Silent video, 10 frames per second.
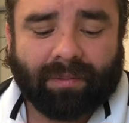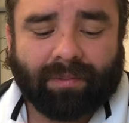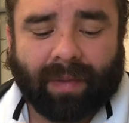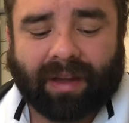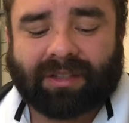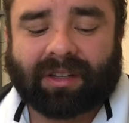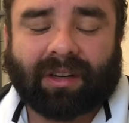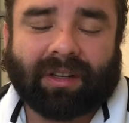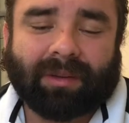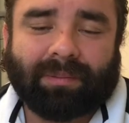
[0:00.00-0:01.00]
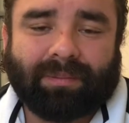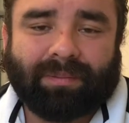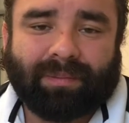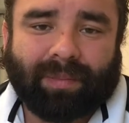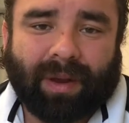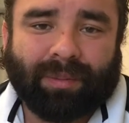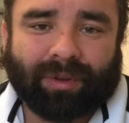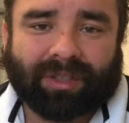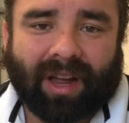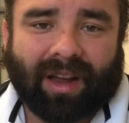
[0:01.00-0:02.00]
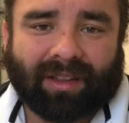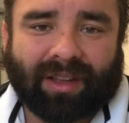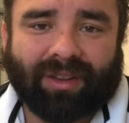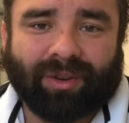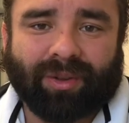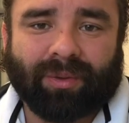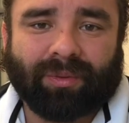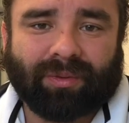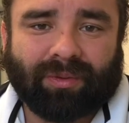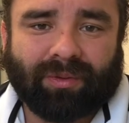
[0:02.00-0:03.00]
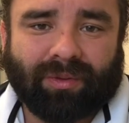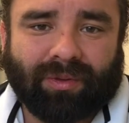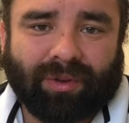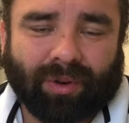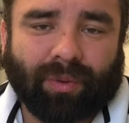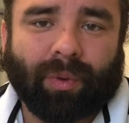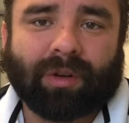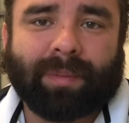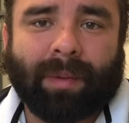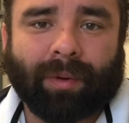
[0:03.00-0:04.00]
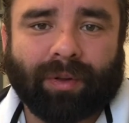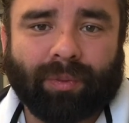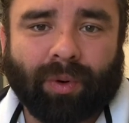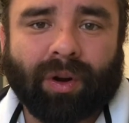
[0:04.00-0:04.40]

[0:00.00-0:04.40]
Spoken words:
basically people saying that you're the worst people in the world